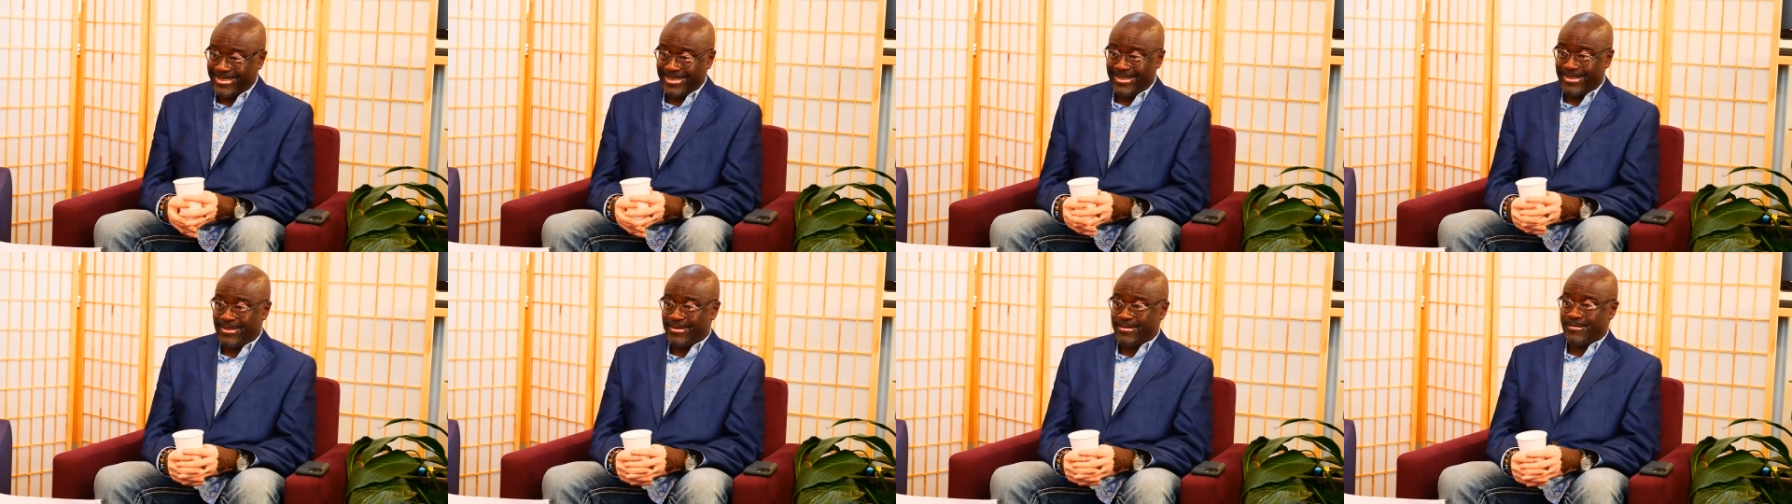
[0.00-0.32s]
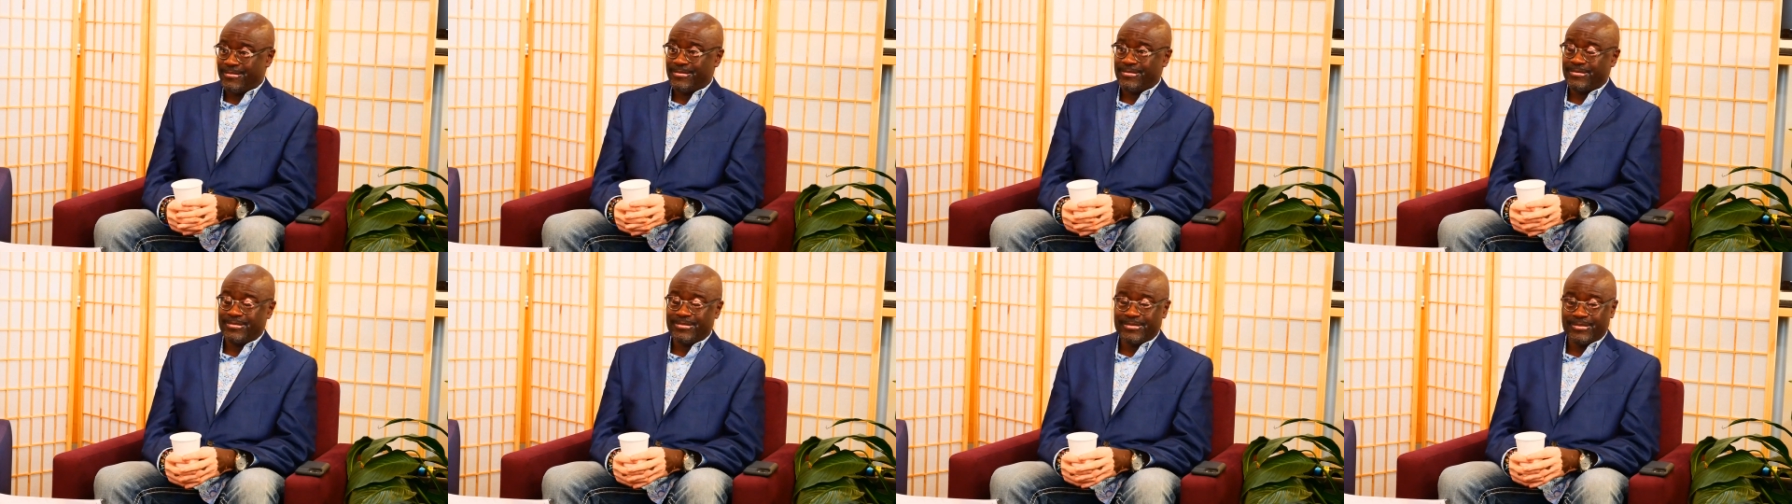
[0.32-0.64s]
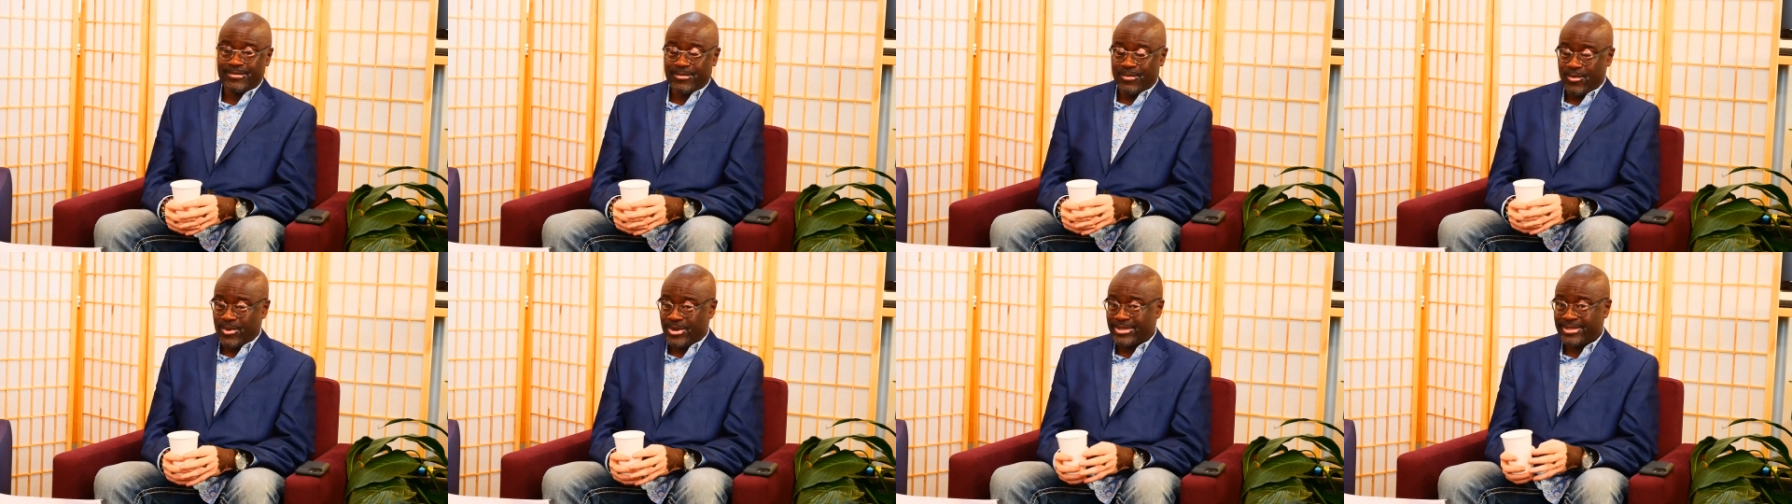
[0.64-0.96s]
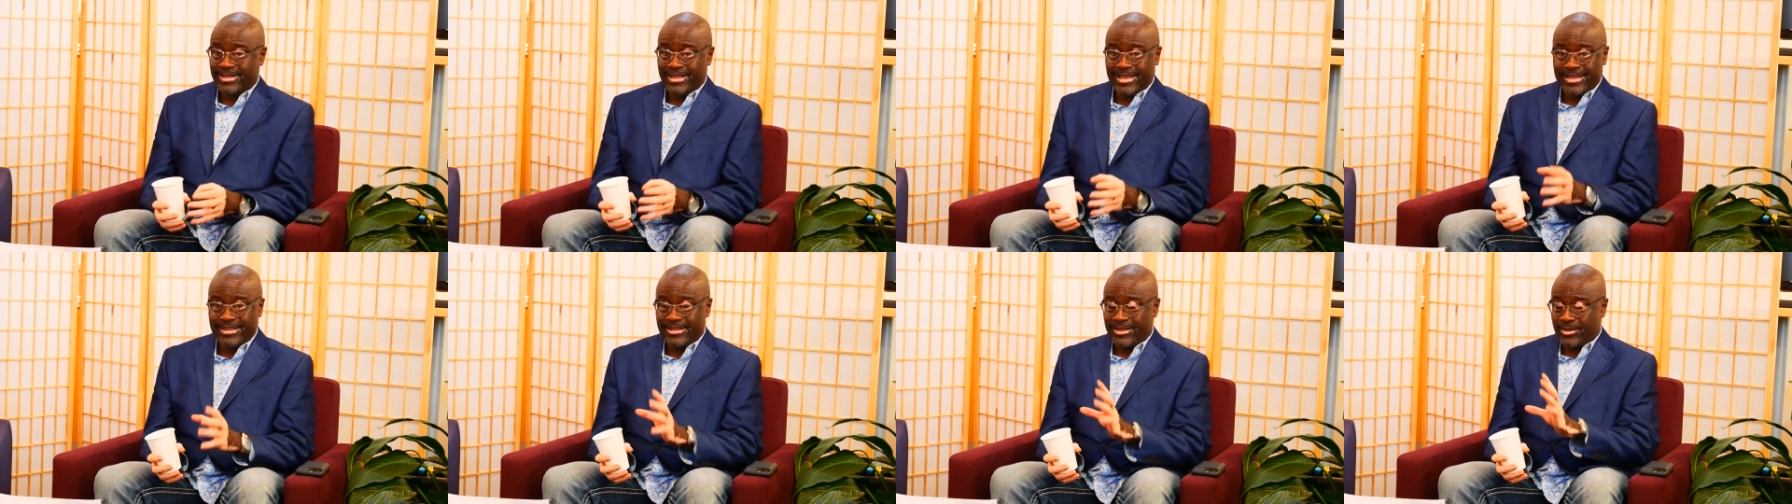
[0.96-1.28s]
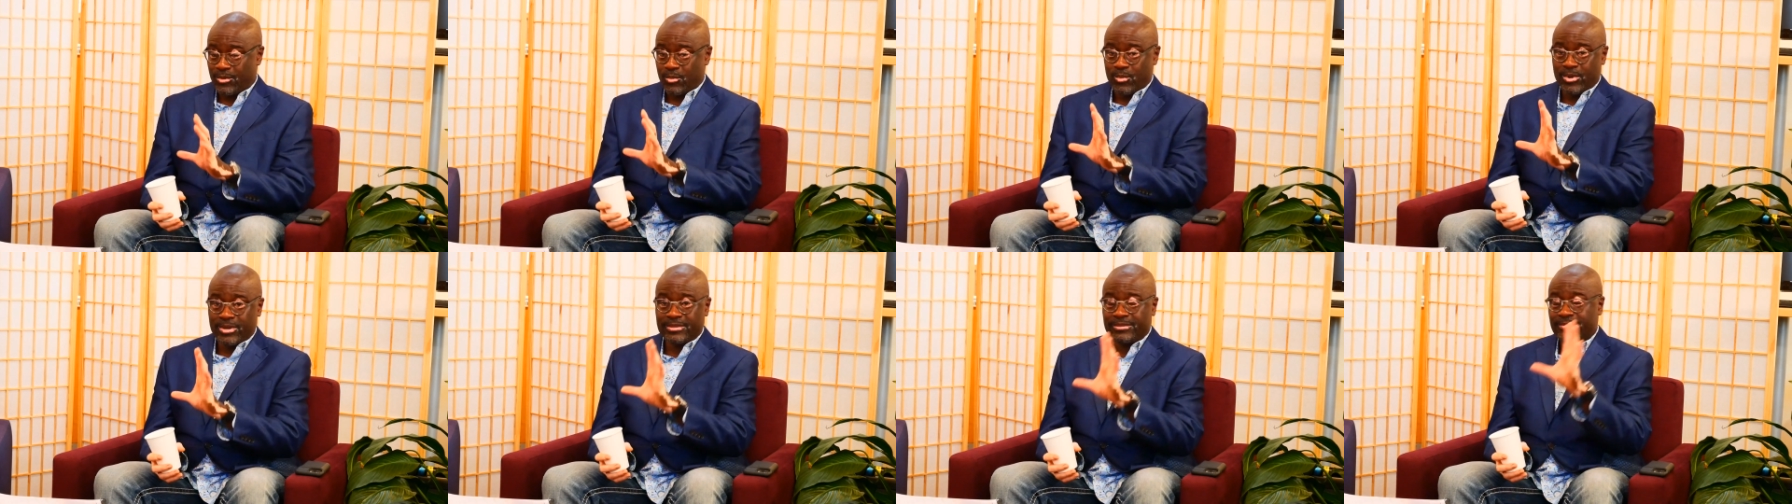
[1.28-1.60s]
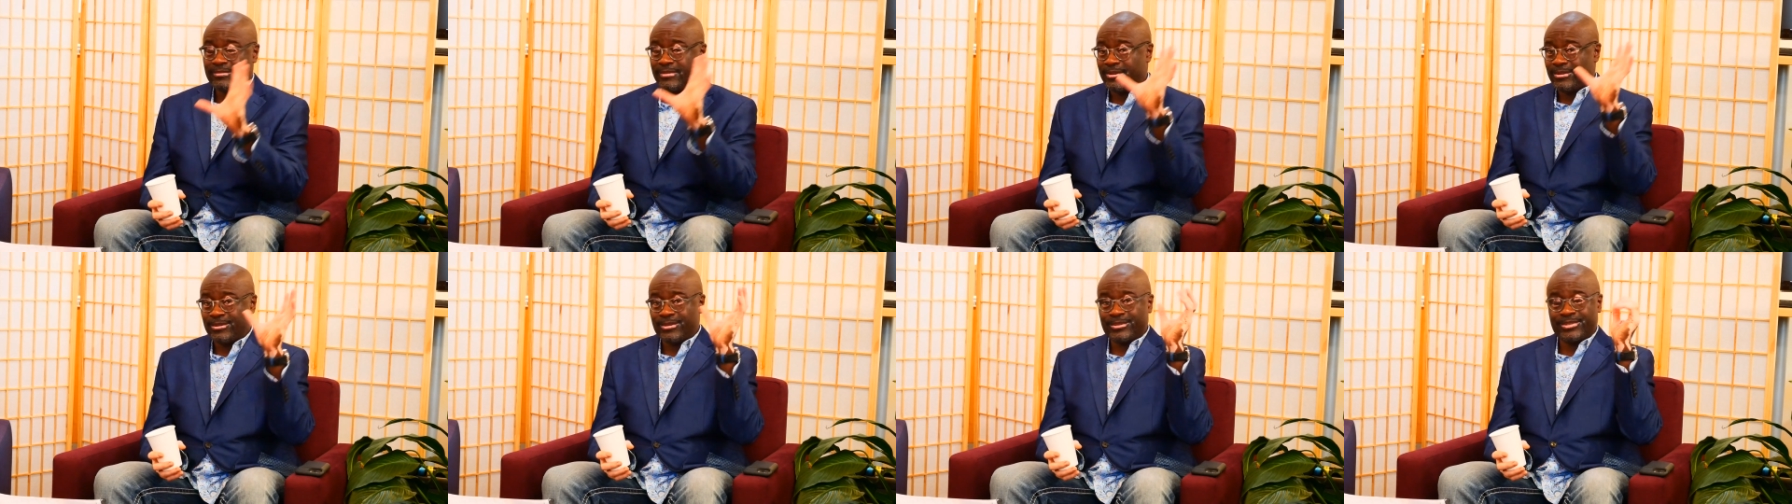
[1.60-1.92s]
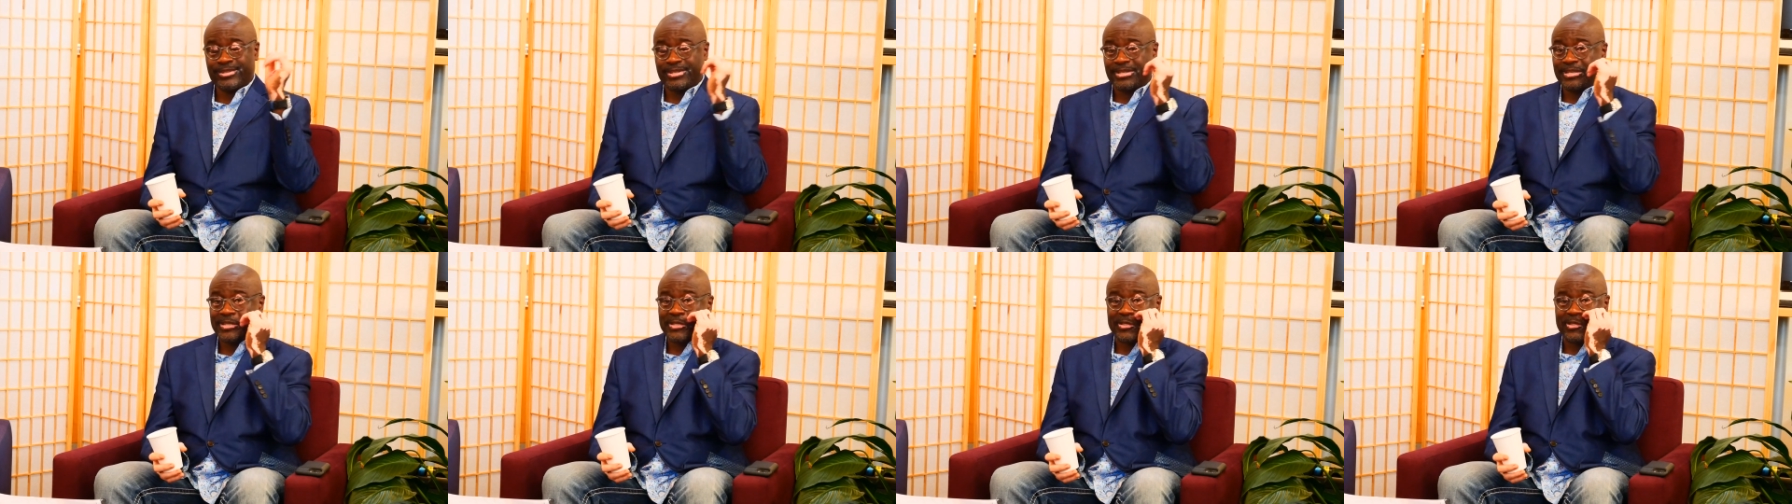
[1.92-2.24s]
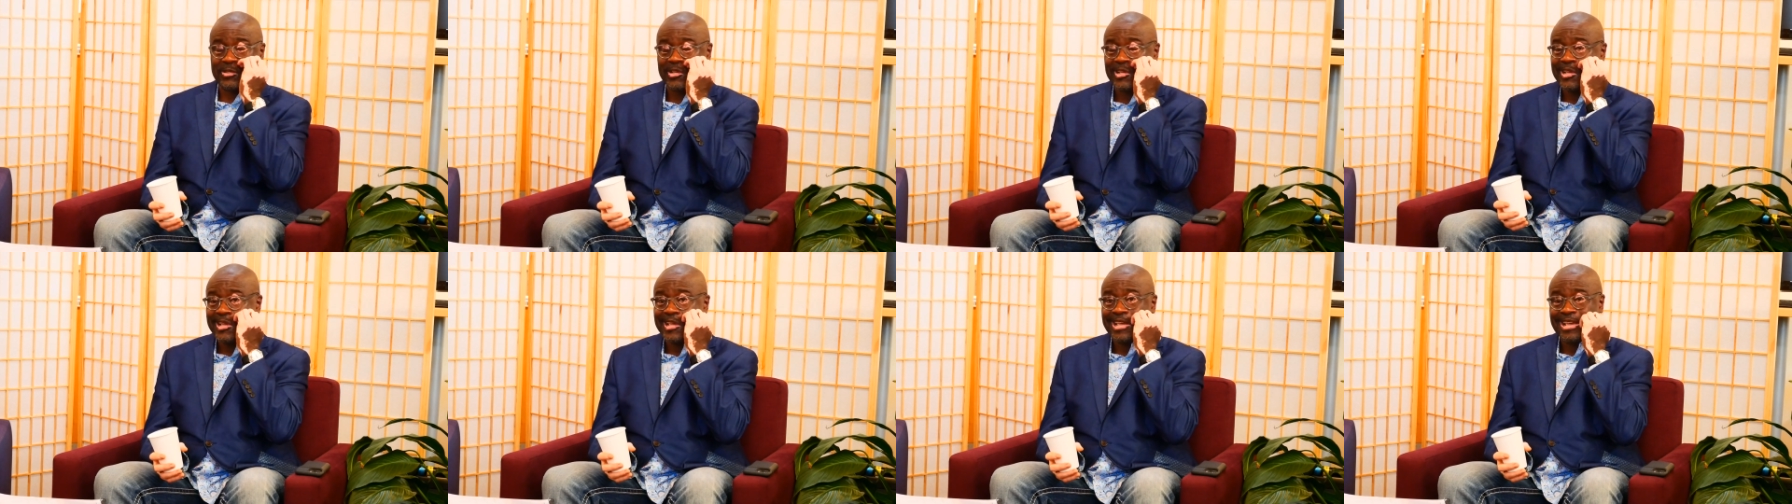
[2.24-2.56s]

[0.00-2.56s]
Um, one lately, one girl, she's